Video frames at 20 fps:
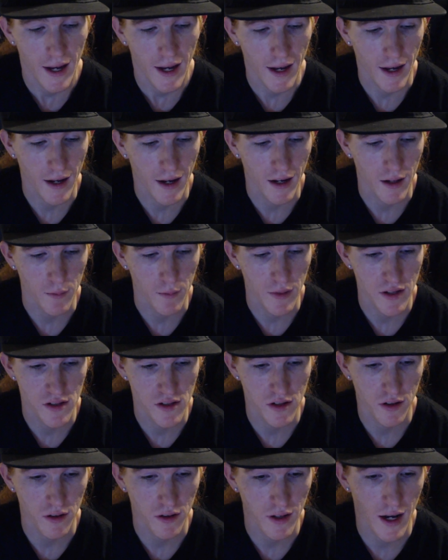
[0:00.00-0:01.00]
And
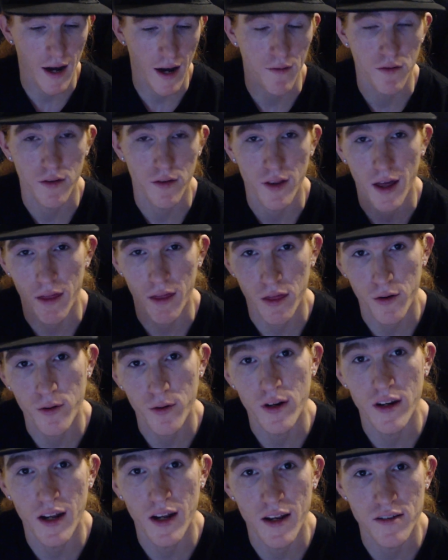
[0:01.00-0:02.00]
basically after that
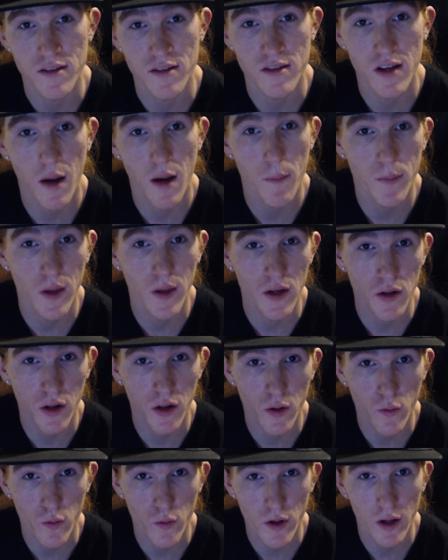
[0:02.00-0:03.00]
30 days is up, then you
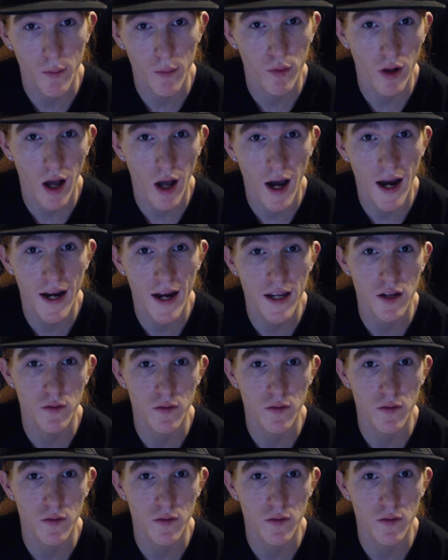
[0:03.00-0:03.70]
can reapply.